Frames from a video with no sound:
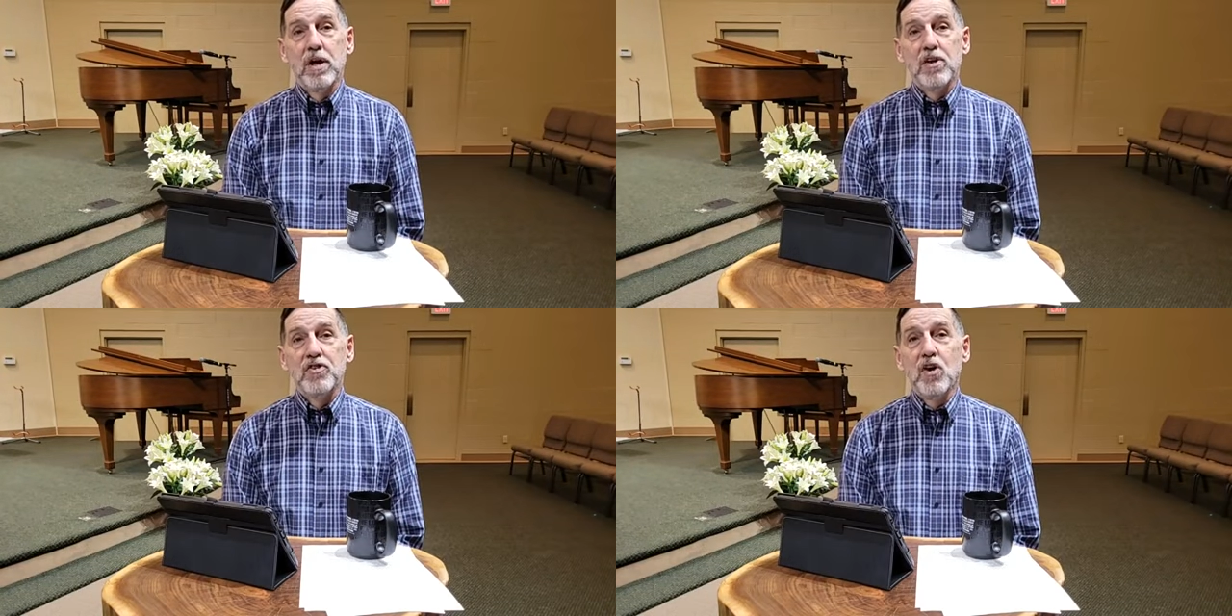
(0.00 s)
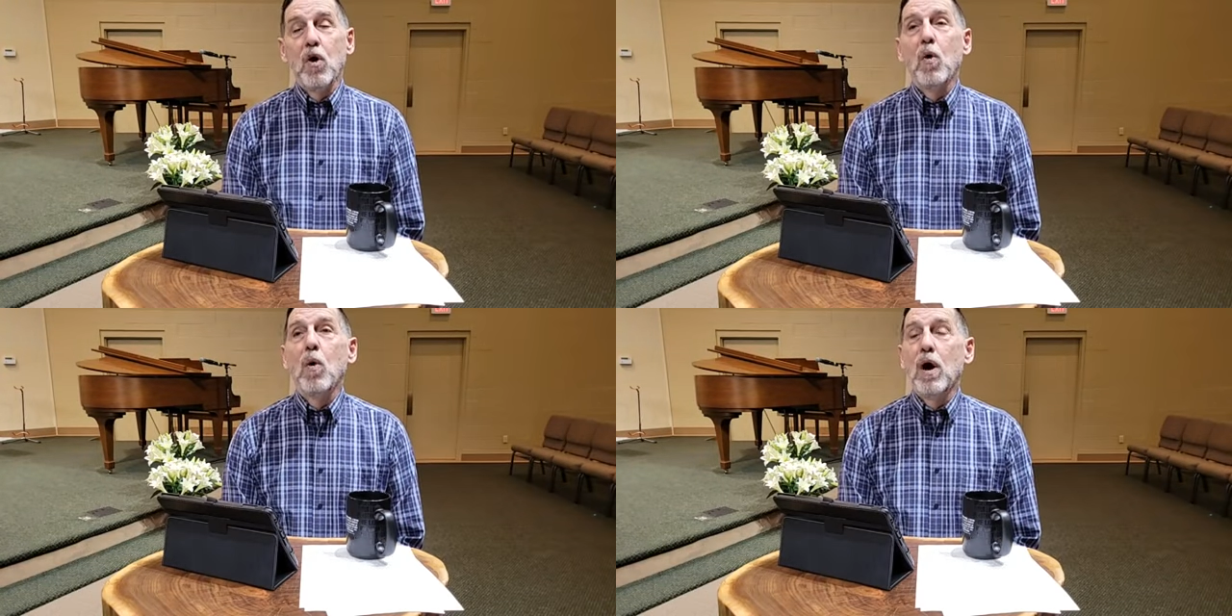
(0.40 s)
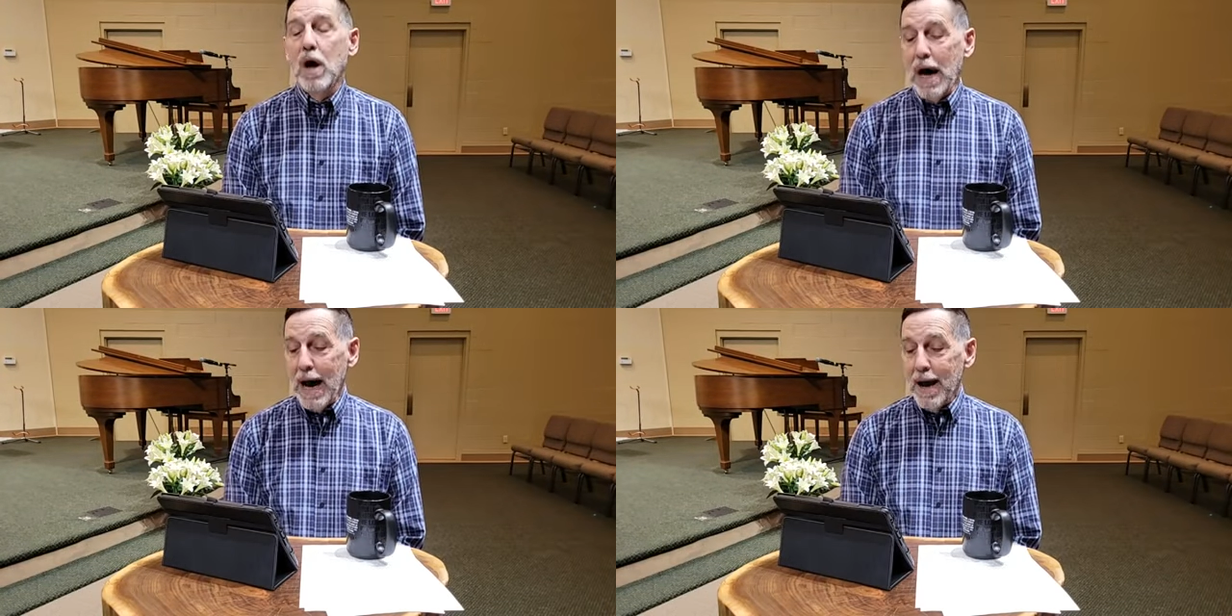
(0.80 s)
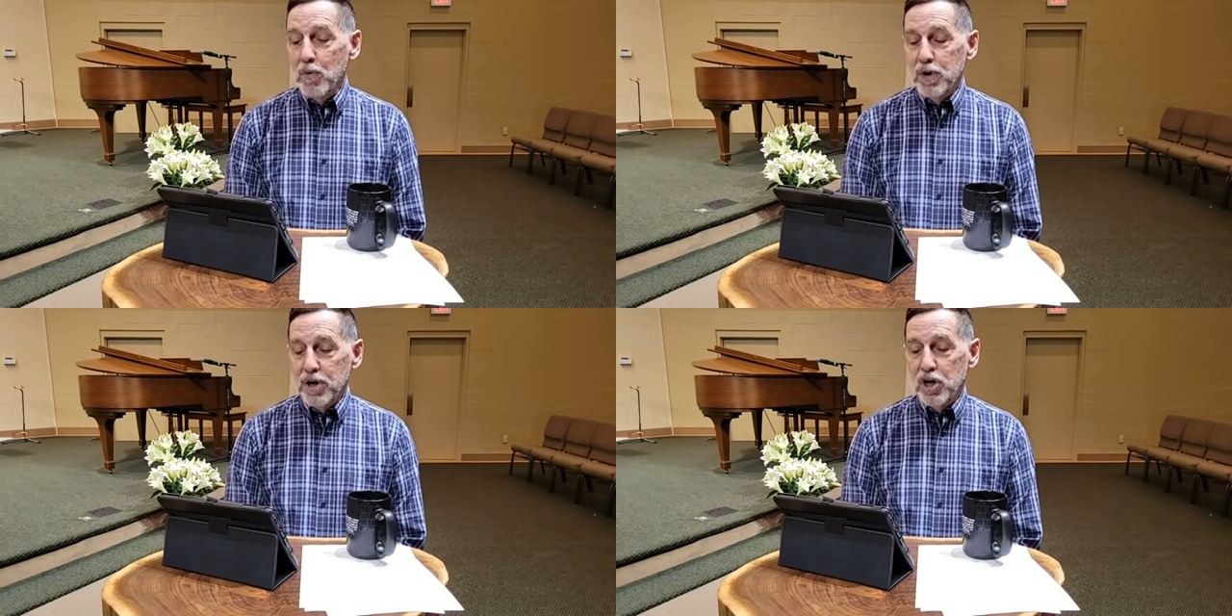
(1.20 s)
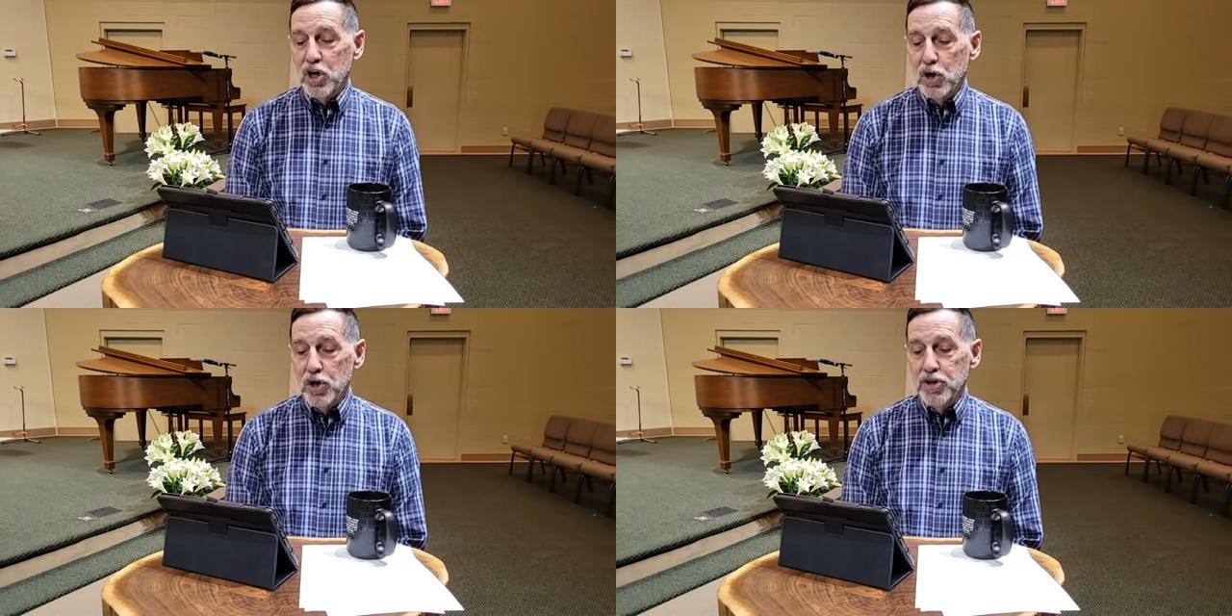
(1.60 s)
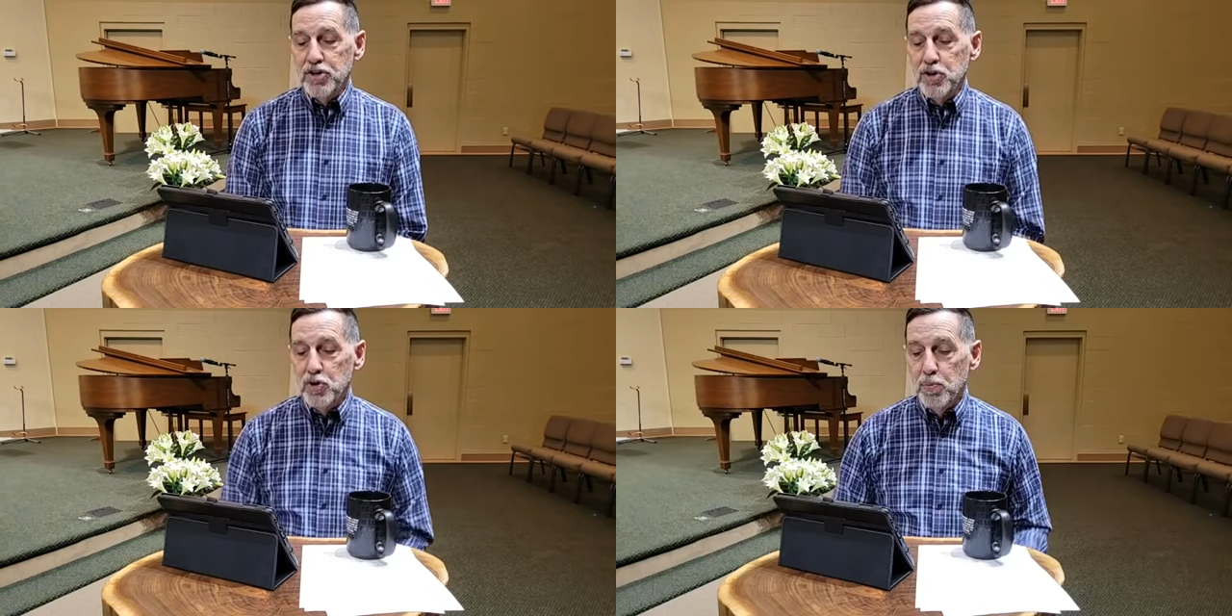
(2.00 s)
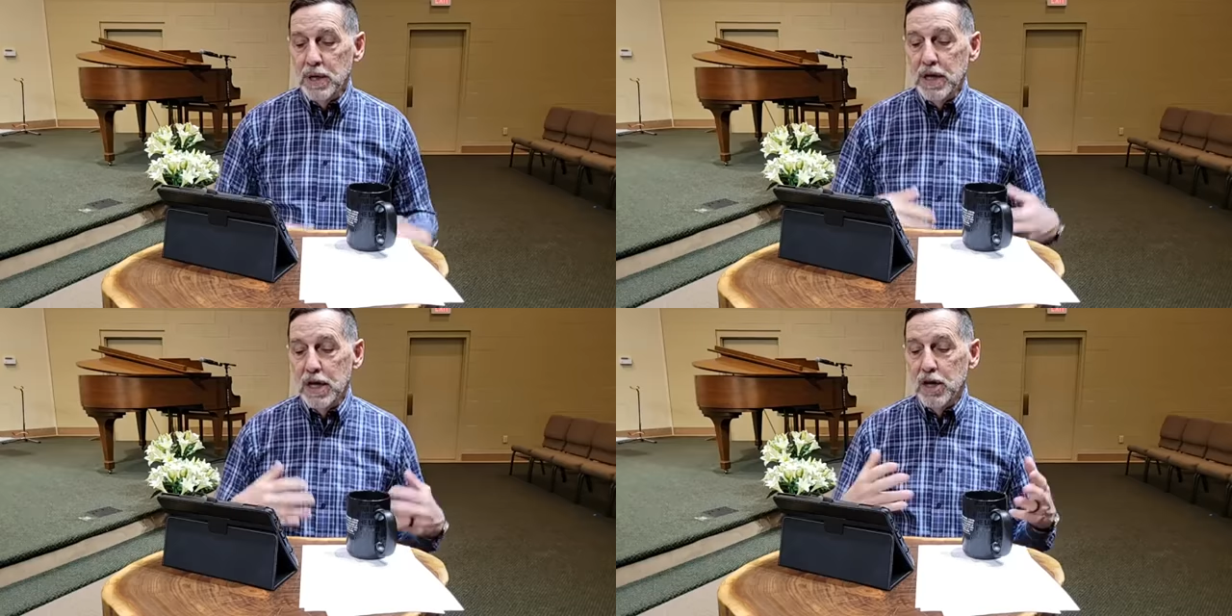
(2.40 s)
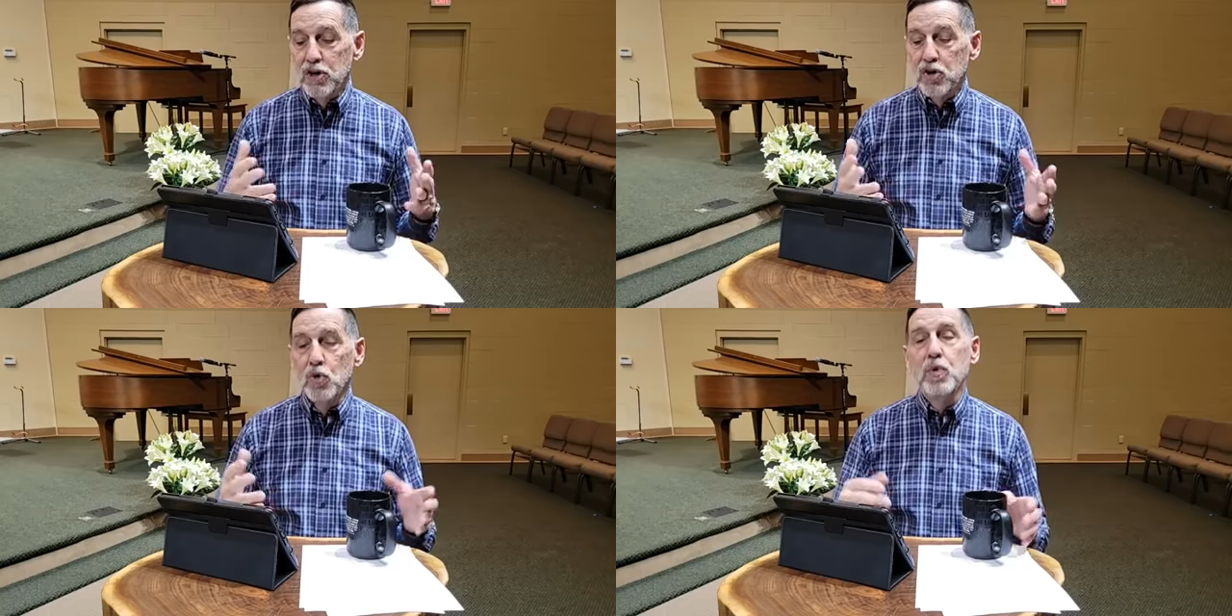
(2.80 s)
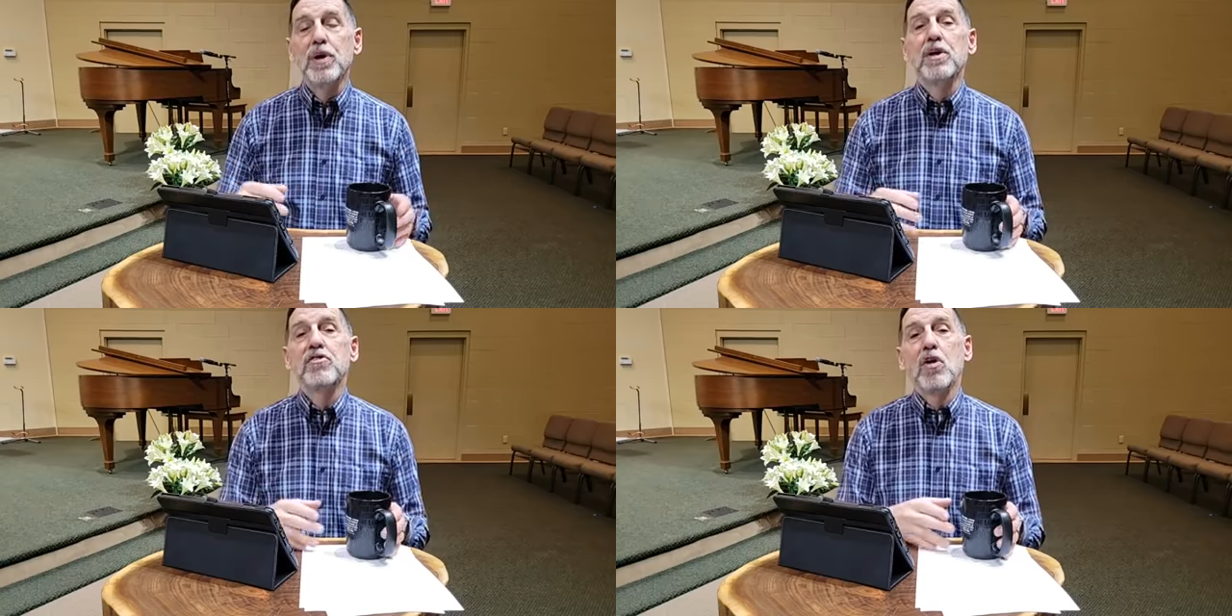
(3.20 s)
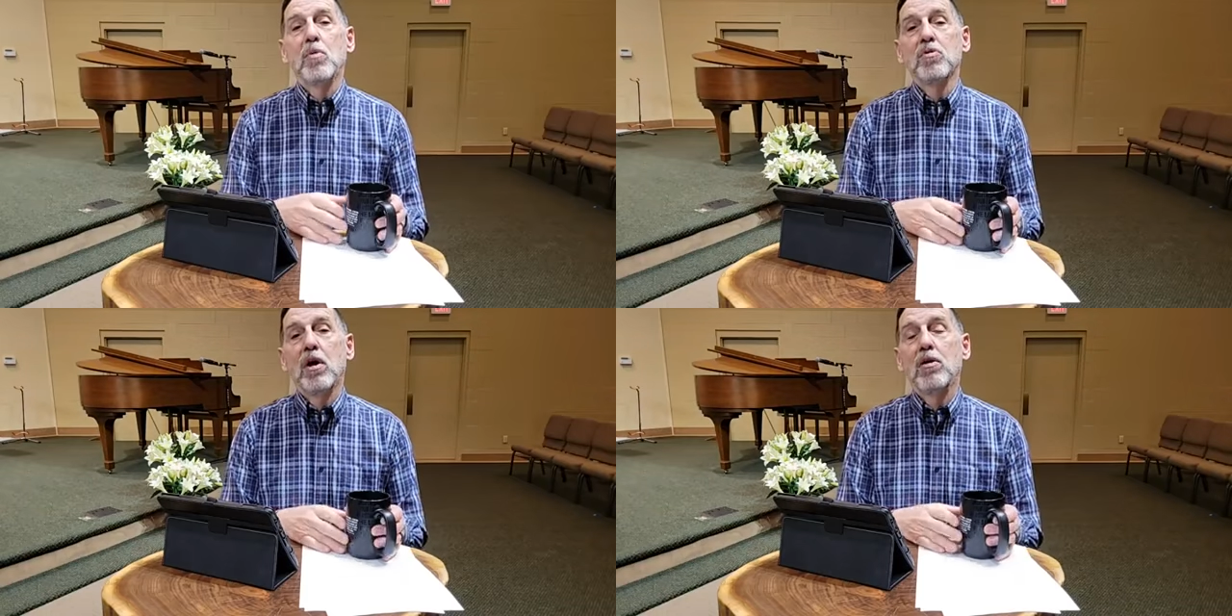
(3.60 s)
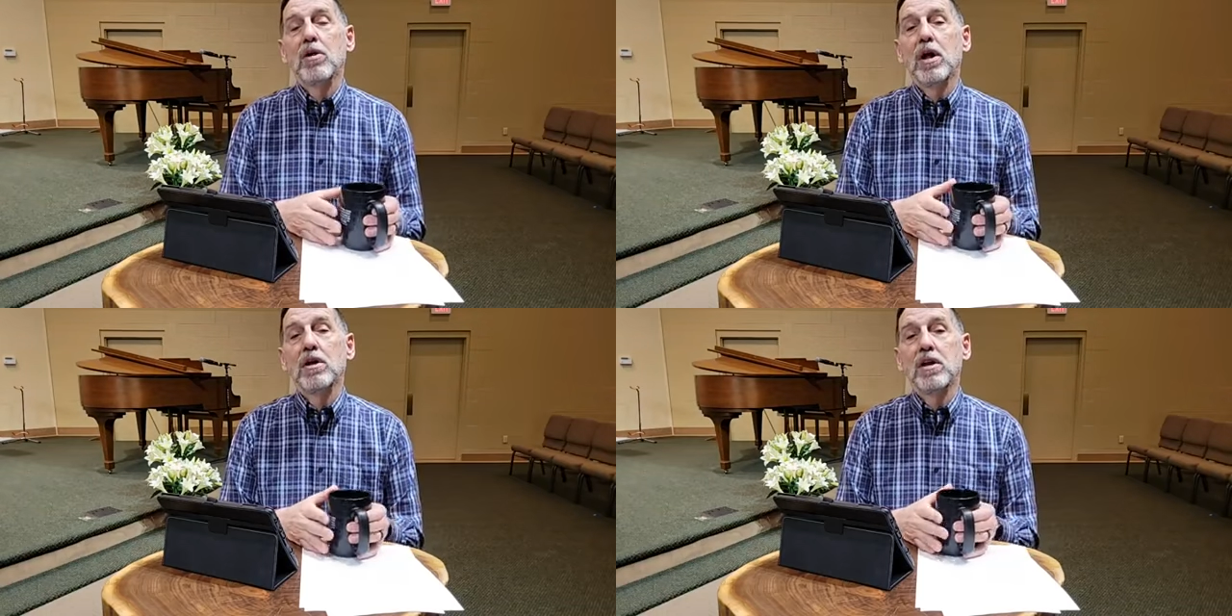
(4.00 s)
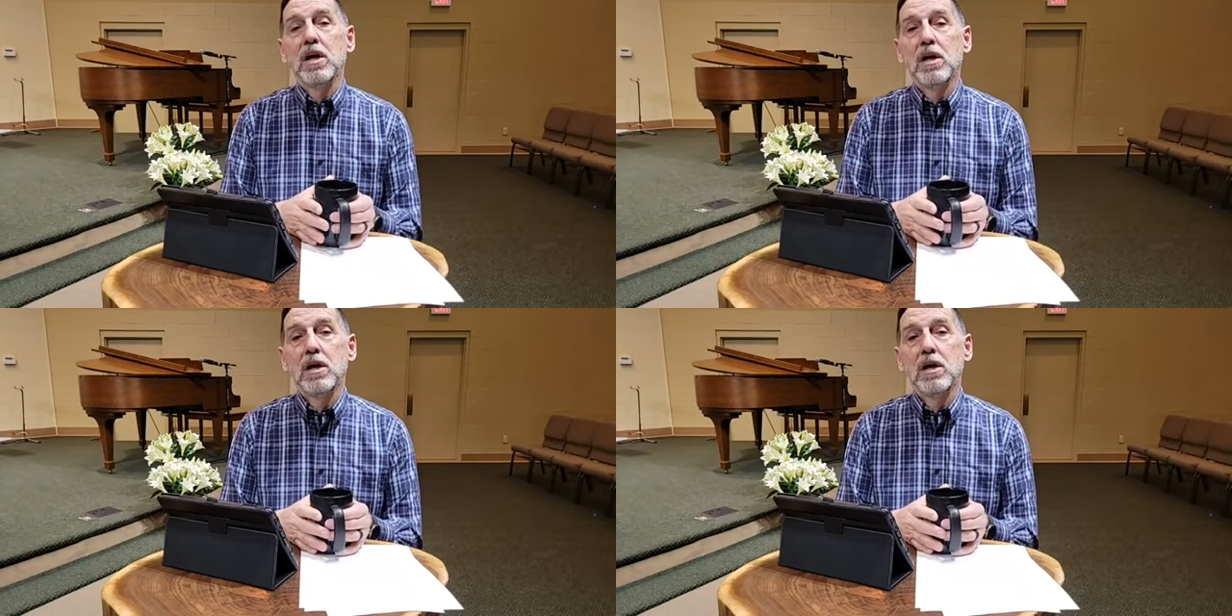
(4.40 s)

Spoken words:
So I would encourage you to begin to read Psalms 119